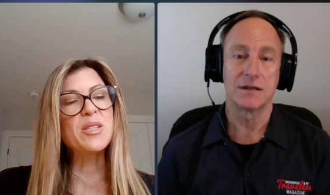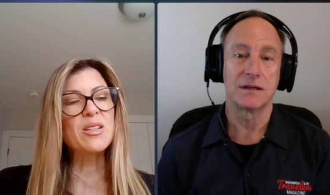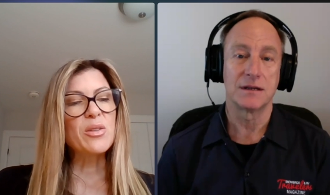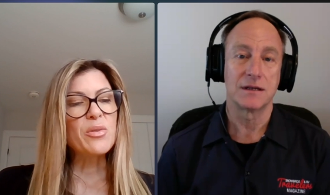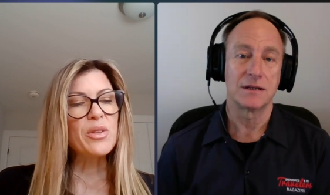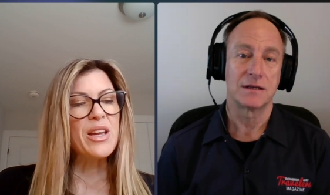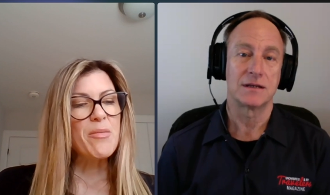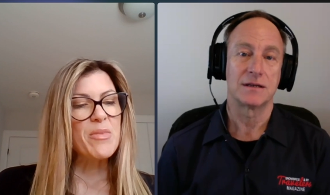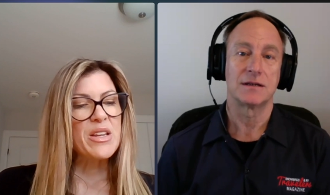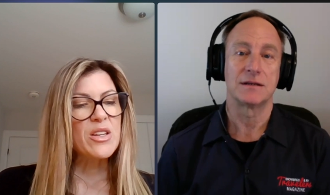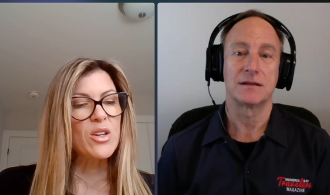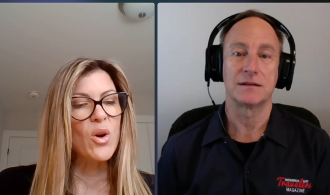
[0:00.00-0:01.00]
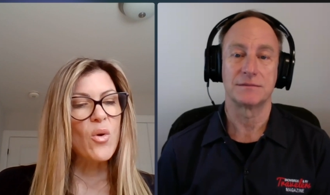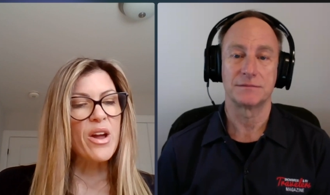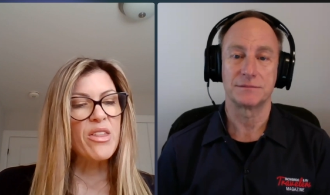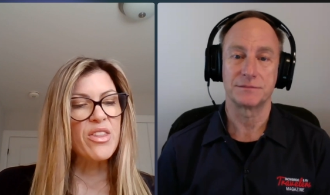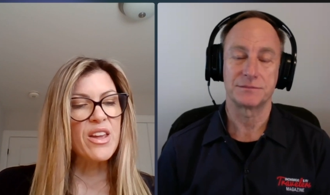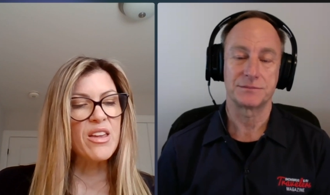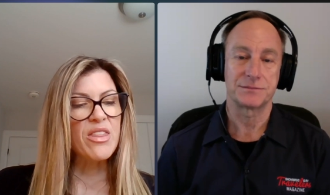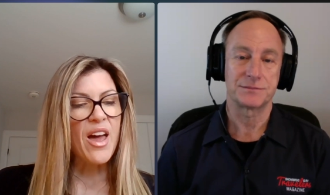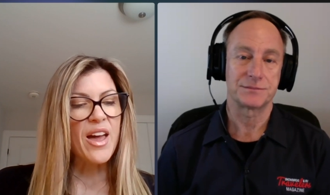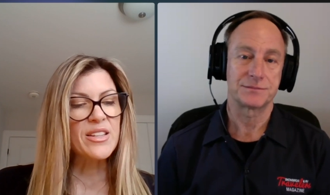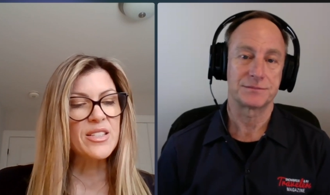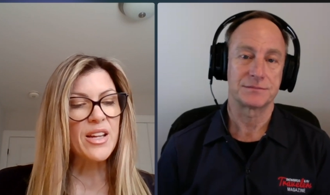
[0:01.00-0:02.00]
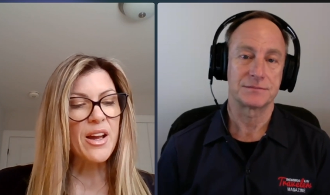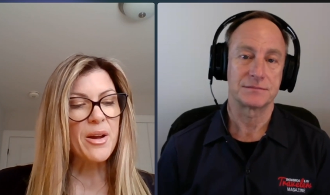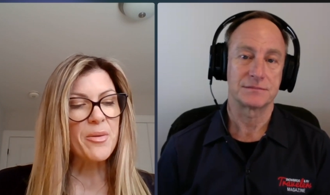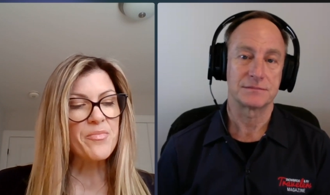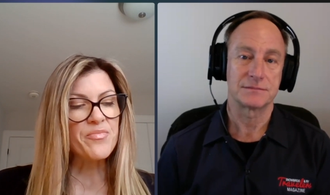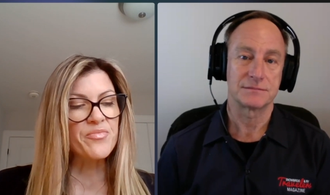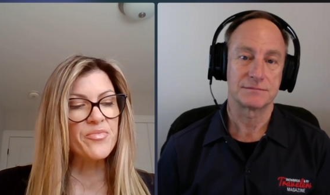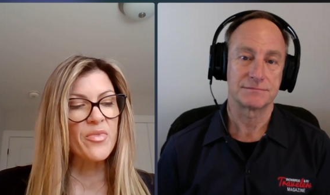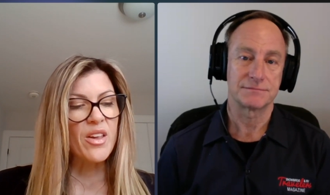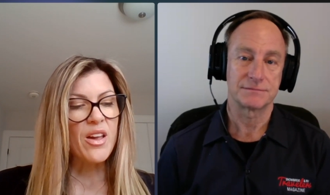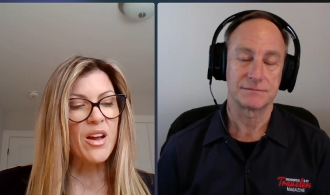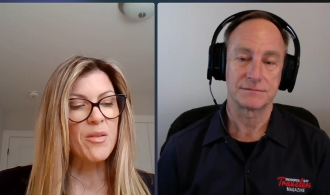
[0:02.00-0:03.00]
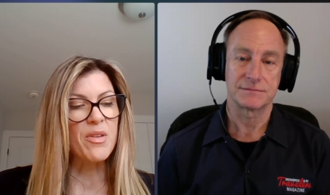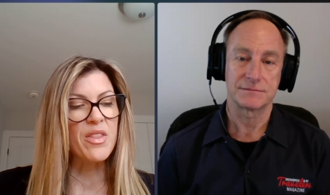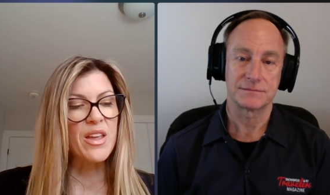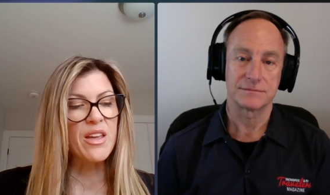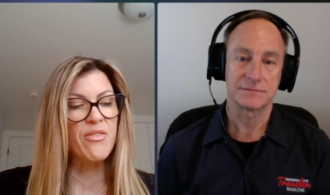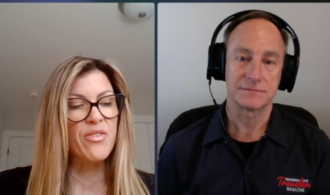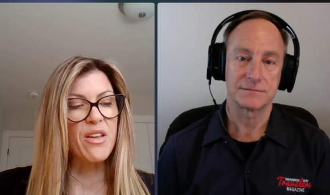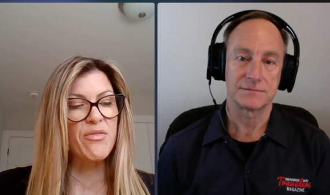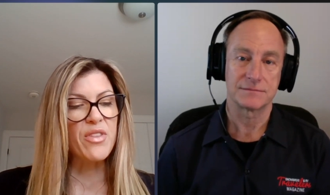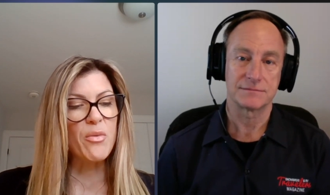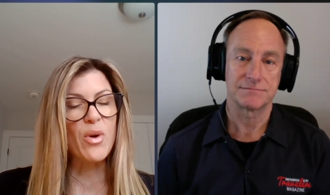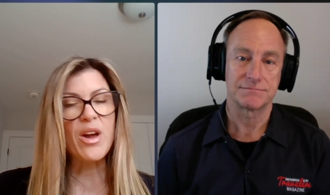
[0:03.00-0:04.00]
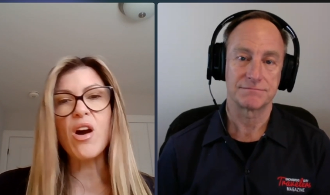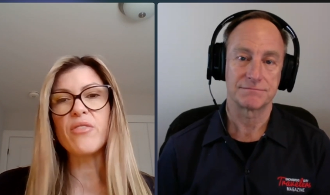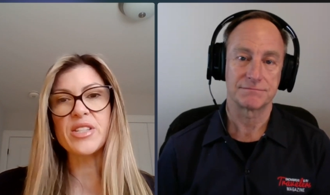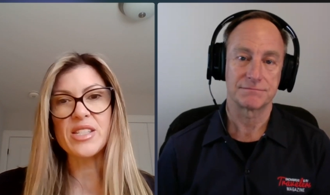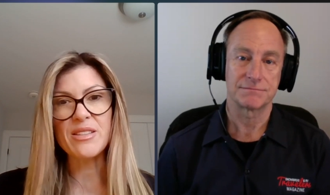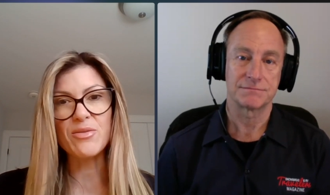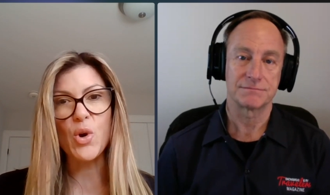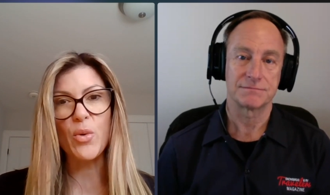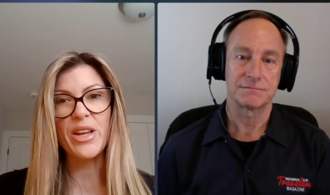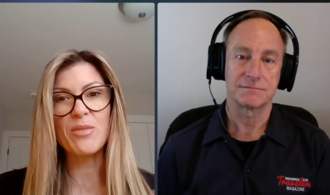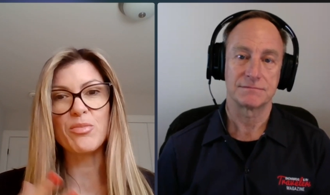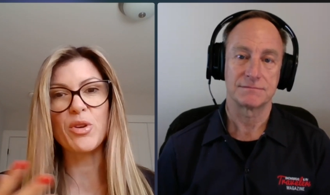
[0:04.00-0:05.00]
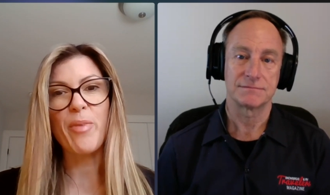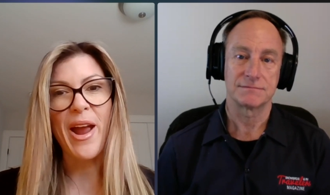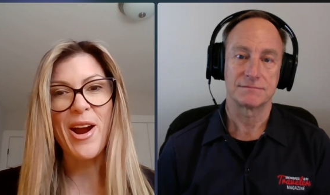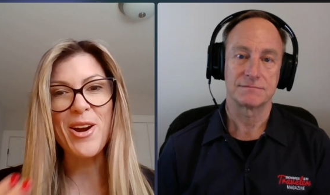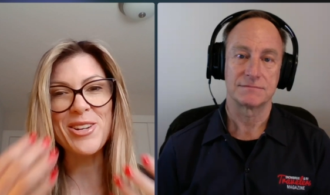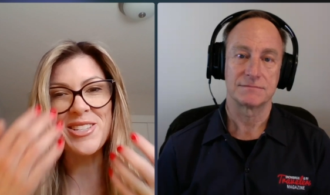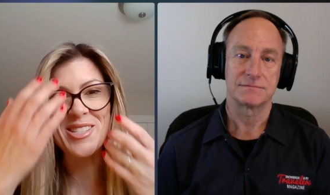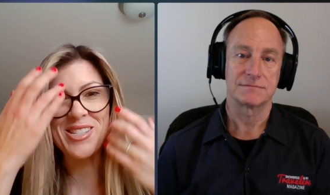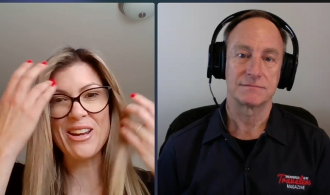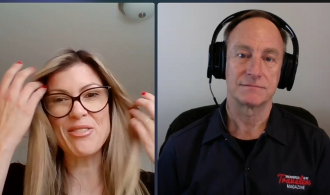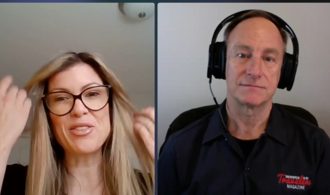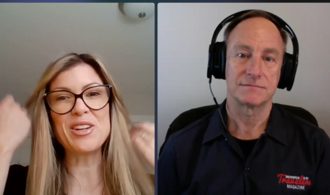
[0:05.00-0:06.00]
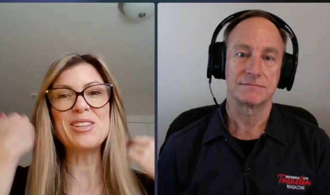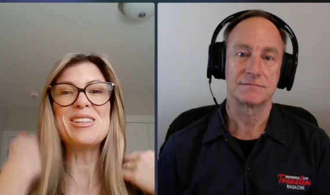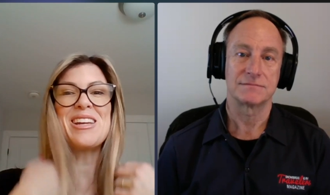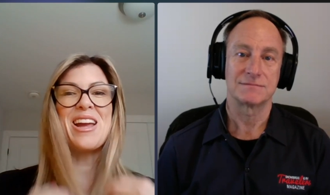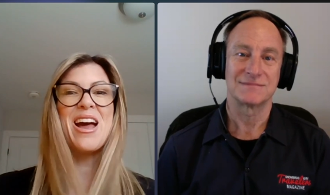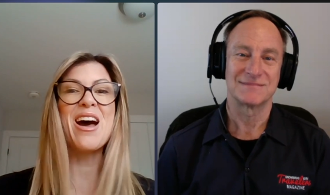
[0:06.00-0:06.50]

Speaker 1: absolutely. I mean, you know, I think that um, um, they, if, if they went, obviously going in prepared is definitely